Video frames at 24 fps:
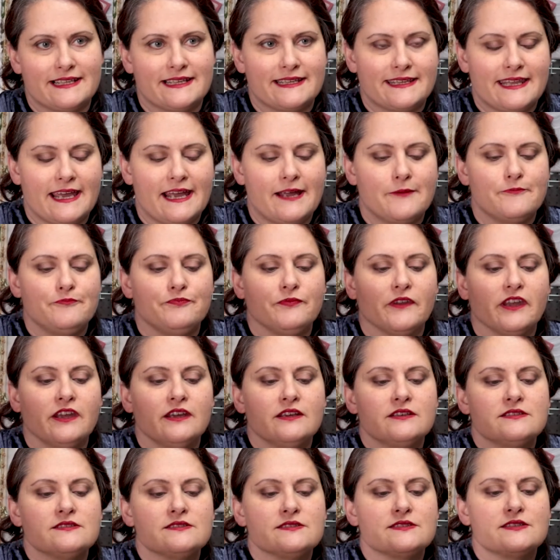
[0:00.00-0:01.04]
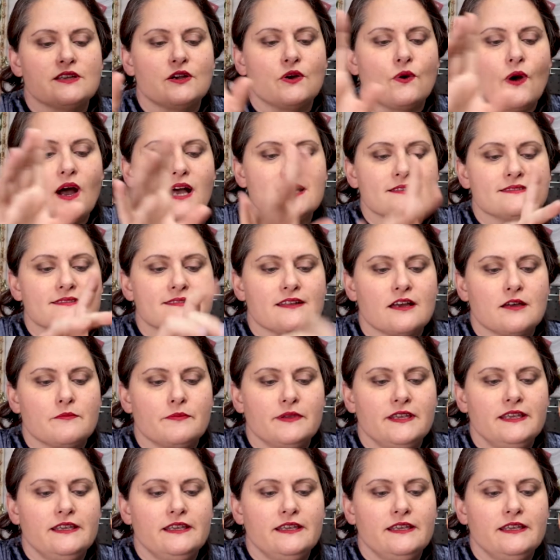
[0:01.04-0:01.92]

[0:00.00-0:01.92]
like that. So I stop